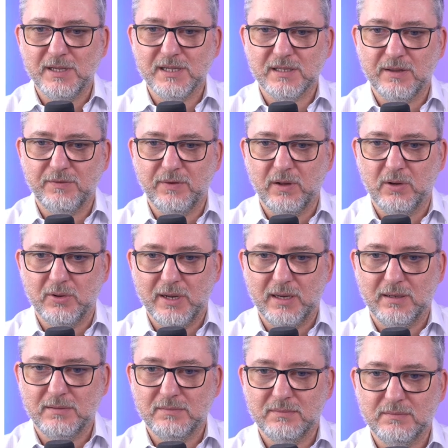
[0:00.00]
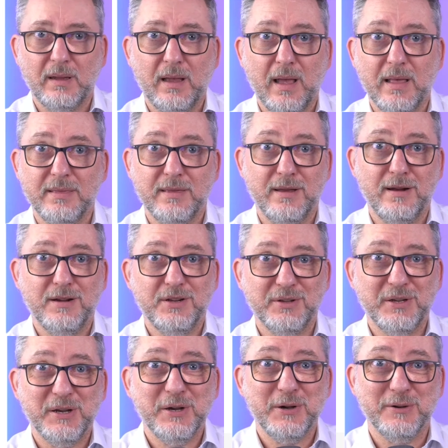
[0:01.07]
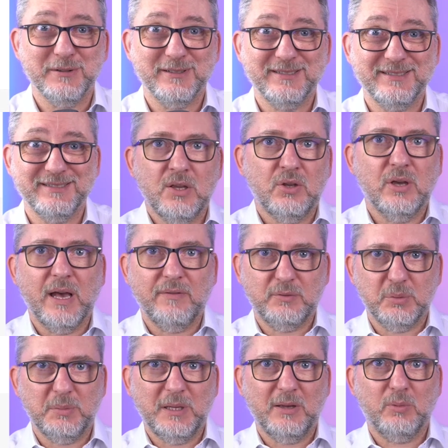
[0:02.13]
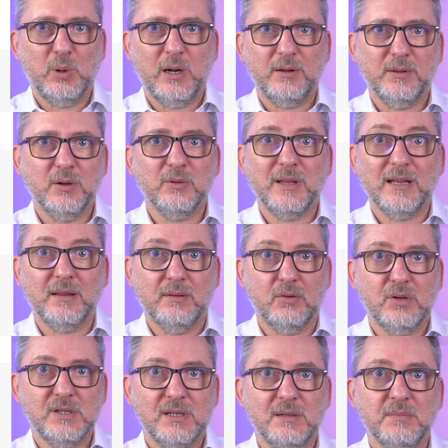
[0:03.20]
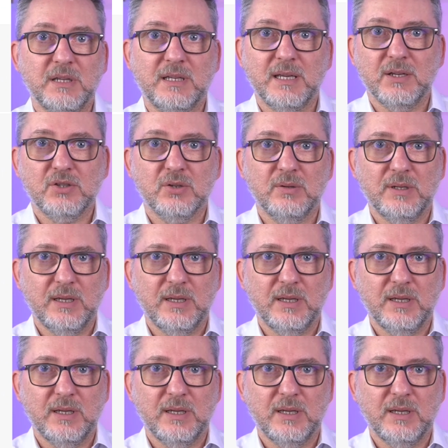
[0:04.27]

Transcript: is the following. And there you go! You have to be aware though that there is a limitation